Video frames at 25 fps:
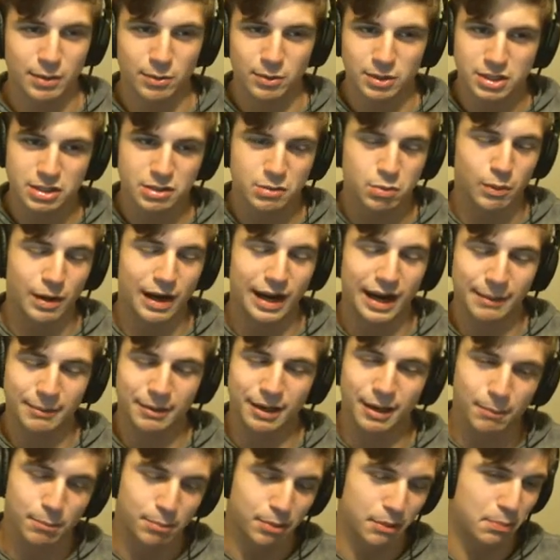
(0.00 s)
which is why I'm
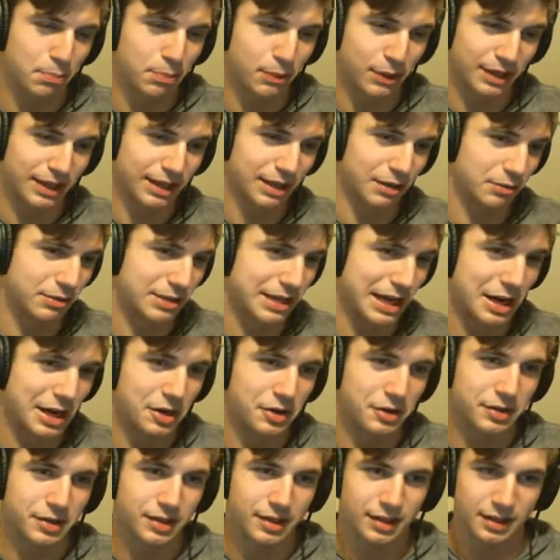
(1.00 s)
going to be putting it
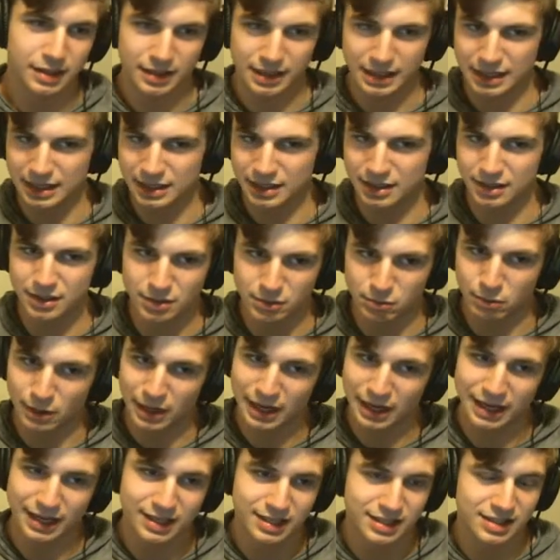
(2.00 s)
down in
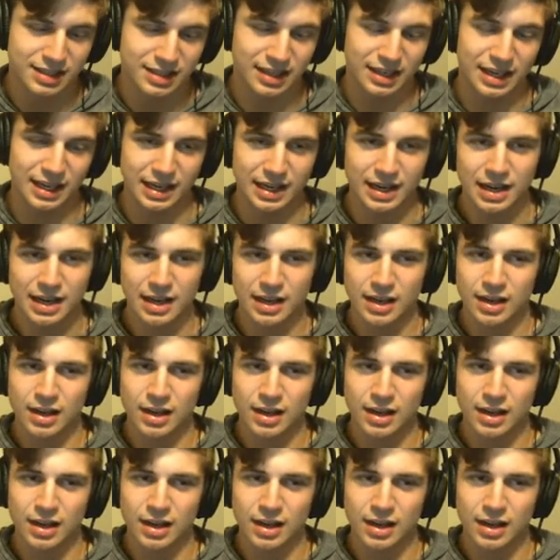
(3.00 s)
rank C